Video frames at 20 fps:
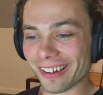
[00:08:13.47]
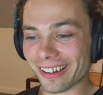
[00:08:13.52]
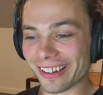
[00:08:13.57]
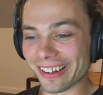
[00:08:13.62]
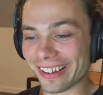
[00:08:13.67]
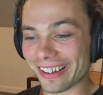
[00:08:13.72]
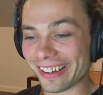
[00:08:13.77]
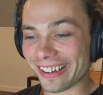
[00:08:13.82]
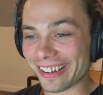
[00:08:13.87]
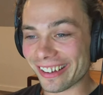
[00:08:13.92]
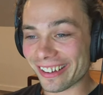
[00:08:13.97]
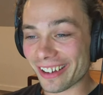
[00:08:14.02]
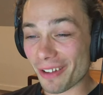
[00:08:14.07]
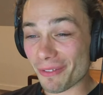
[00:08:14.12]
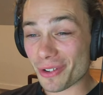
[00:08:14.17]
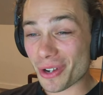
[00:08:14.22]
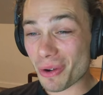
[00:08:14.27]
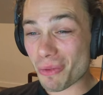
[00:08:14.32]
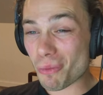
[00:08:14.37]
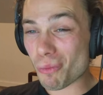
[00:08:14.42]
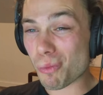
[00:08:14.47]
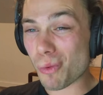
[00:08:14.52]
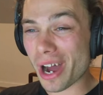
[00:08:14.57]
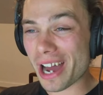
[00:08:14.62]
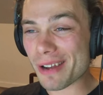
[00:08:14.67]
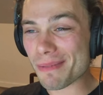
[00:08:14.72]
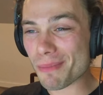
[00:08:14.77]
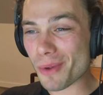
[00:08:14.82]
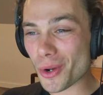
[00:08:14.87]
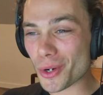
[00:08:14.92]
uh, I've got
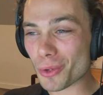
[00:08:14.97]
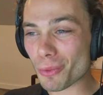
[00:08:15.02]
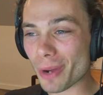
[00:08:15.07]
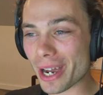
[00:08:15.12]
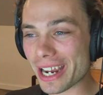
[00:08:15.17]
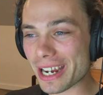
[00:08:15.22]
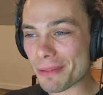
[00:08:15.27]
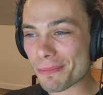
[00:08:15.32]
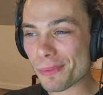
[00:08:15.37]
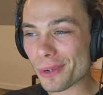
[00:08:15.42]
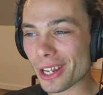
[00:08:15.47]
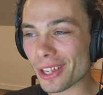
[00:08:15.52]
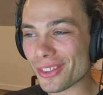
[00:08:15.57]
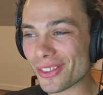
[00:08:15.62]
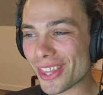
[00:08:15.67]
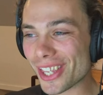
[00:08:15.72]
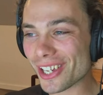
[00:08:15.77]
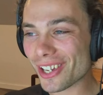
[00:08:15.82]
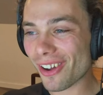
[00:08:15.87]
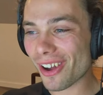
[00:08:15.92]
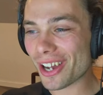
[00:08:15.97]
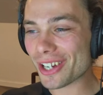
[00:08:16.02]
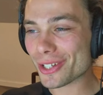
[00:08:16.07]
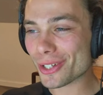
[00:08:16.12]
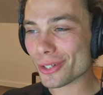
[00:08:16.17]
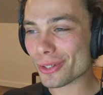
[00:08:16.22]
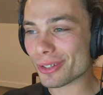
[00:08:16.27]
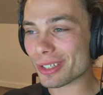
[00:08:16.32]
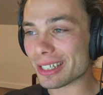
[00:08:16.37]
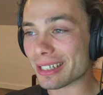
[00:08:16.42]
one motorway, but I think I
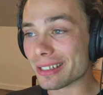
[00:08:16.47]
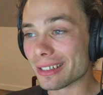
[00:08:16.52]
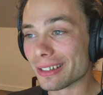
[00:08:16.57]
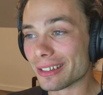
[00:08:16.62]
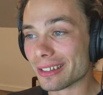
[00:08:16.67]
should